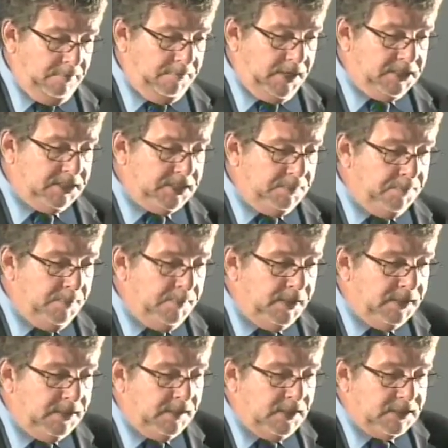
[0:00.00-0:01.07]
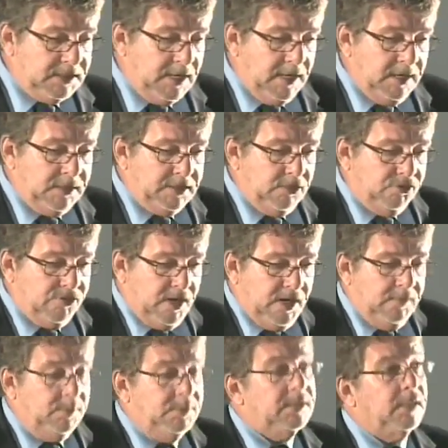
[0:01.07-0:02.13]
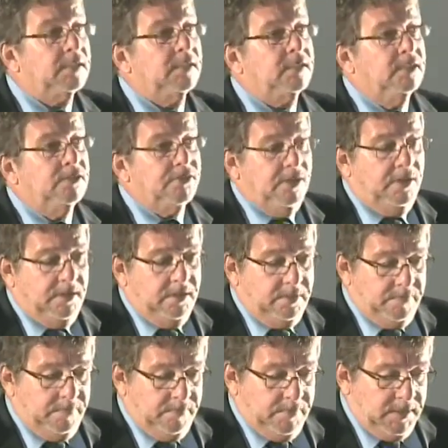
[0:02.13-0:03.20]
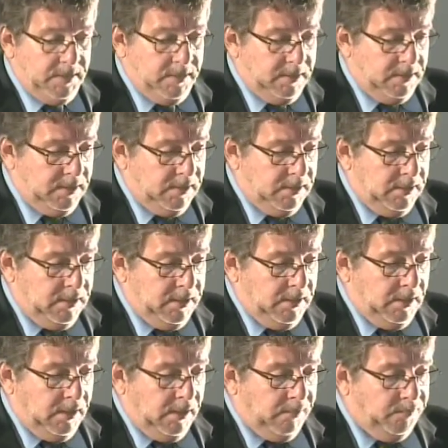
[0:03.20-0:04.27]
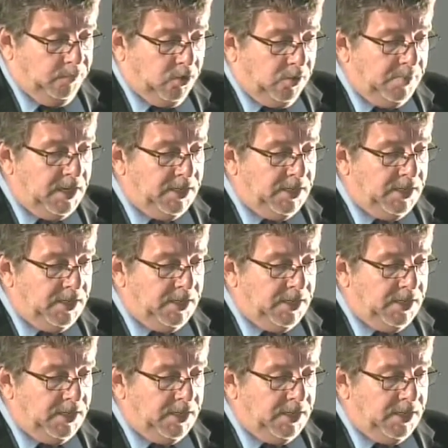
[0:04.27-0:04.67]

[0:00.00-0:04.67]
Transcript: by supplementing their talent and drive with technical training. A formal